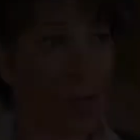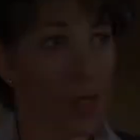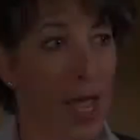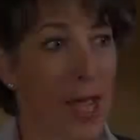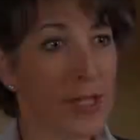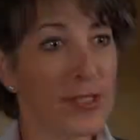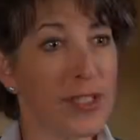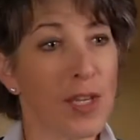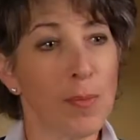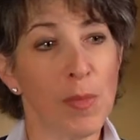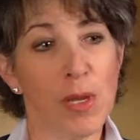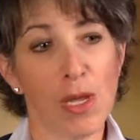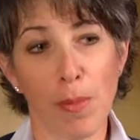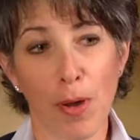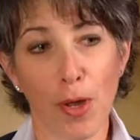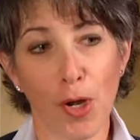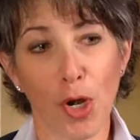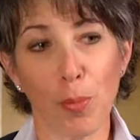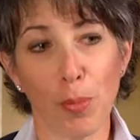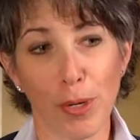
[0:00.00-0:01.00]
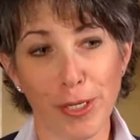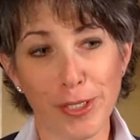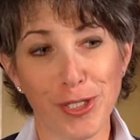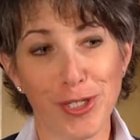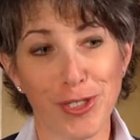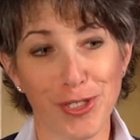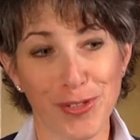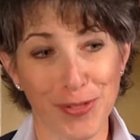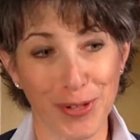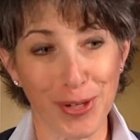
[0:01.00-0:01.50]
Asking me about our
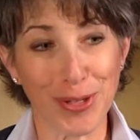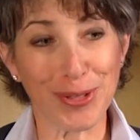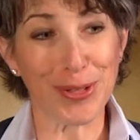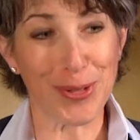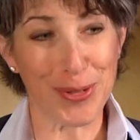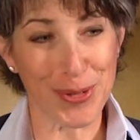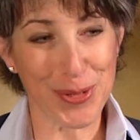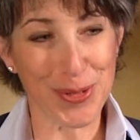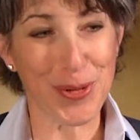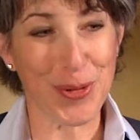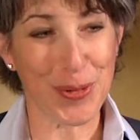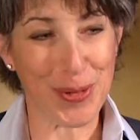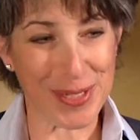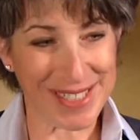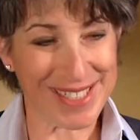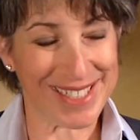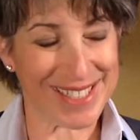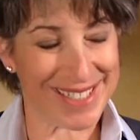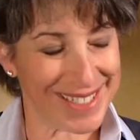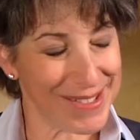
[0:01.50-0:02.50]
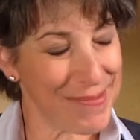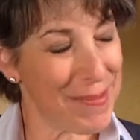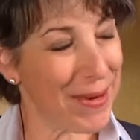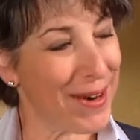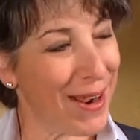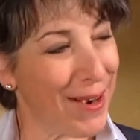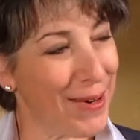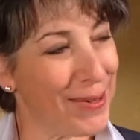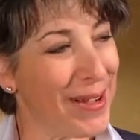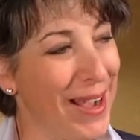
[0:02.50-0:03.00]
budget is a very loaded question, but
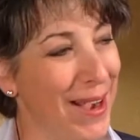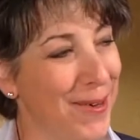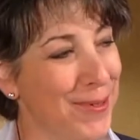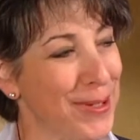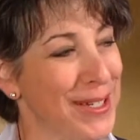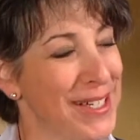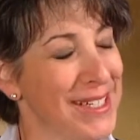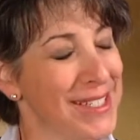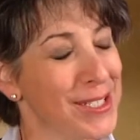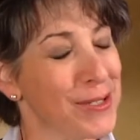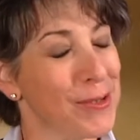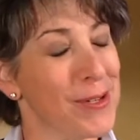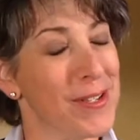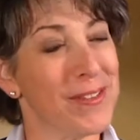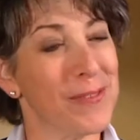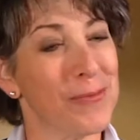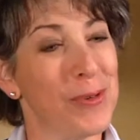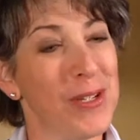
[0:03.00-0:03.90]
I will answer it.